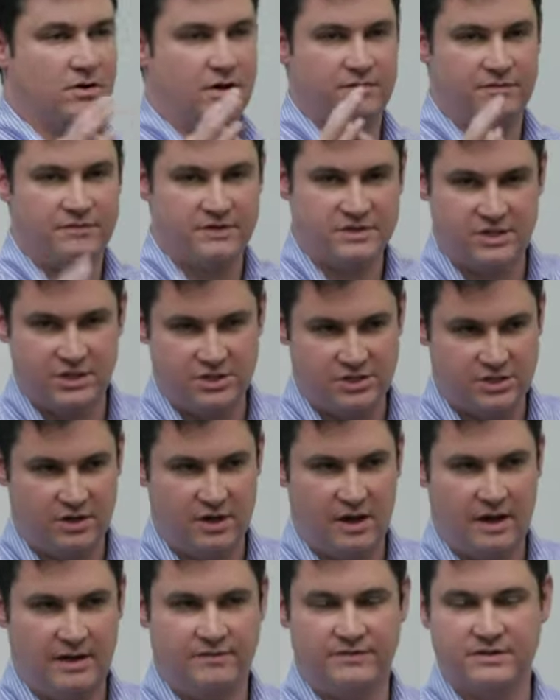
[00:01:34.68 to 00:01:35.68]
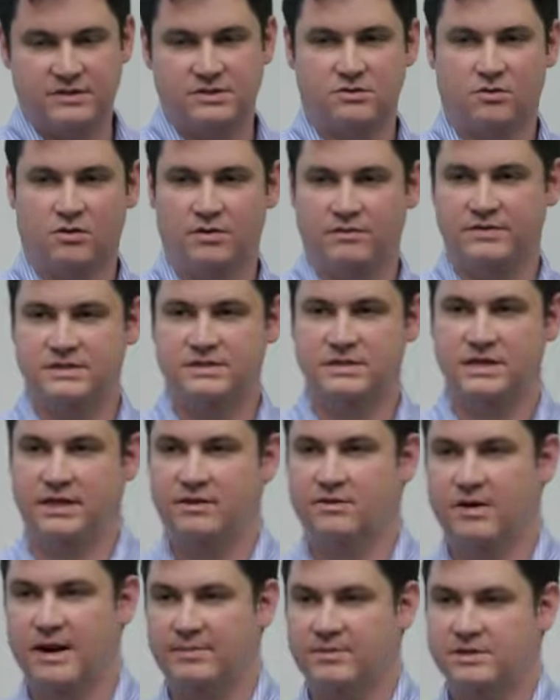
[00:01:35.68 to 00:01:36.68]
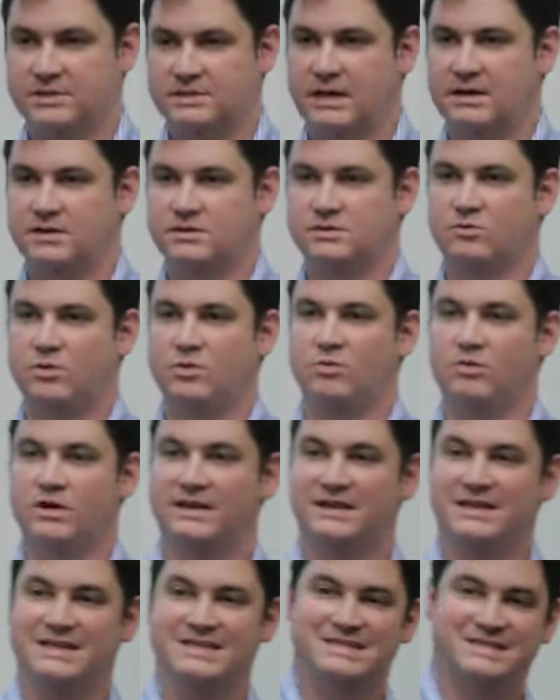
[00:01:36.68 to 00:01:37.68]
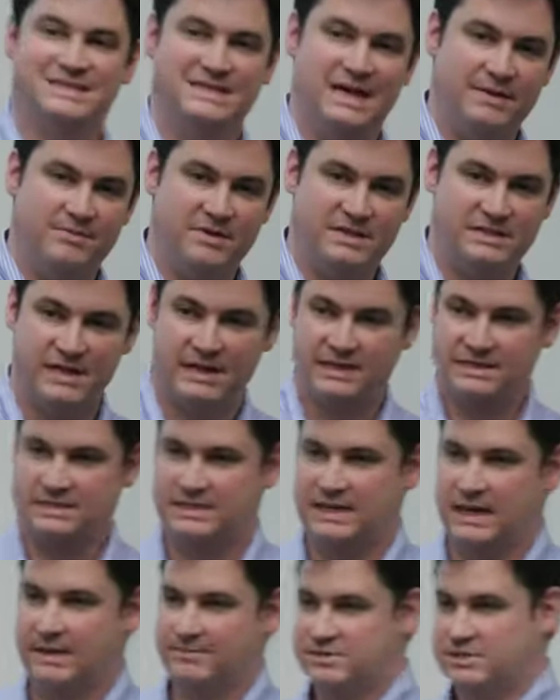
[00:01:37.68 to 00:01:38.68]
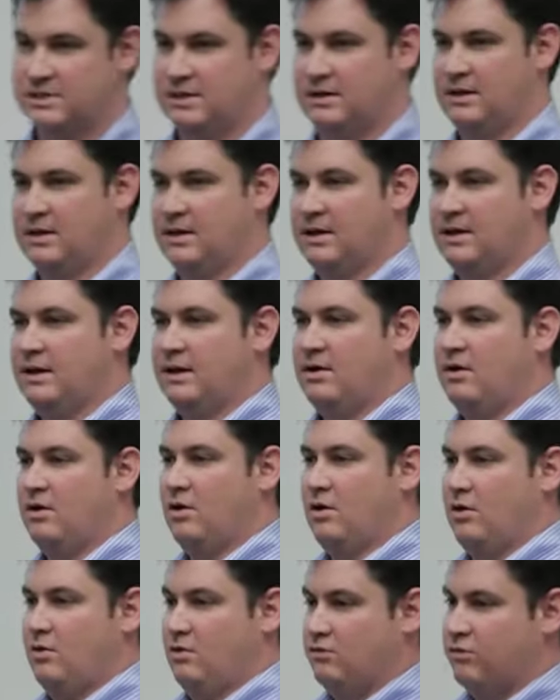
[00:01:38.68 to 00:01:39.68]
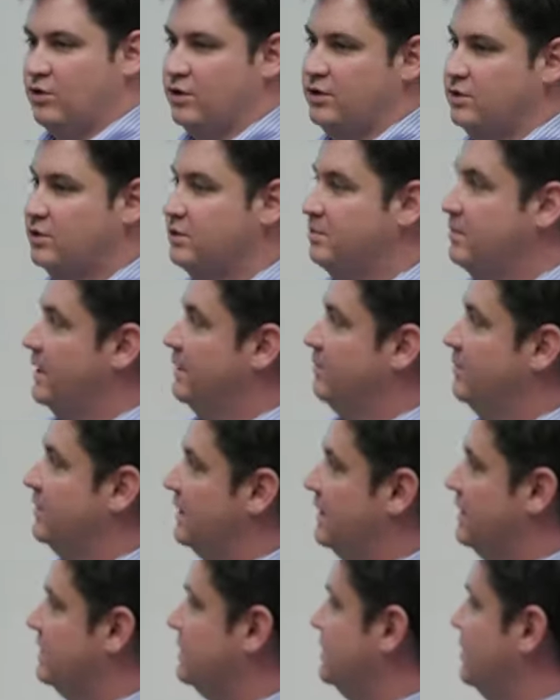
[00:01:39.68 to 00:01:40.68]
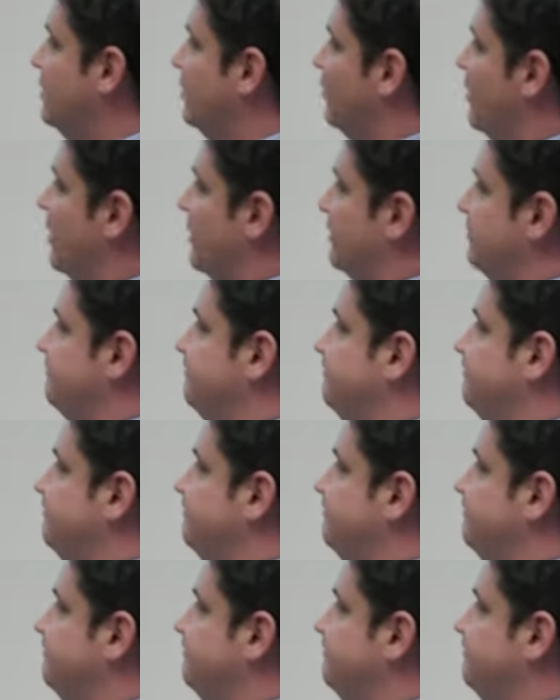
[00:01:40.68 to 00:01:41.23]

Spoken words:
or at a physician office or visiting grandma's house. We wanted these same exact steps for you to be able to get to your work.